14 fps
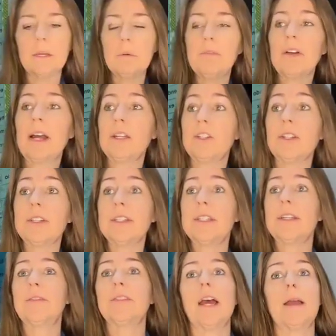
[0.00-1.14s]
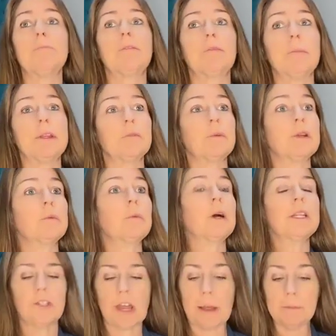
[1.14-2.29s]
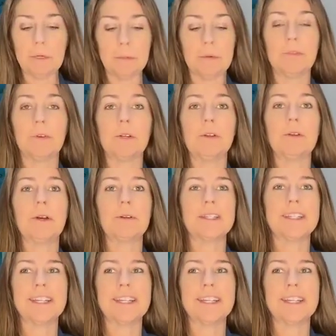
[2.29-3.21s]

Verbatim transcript: I think we've got just enough time for me to read one chapter before you go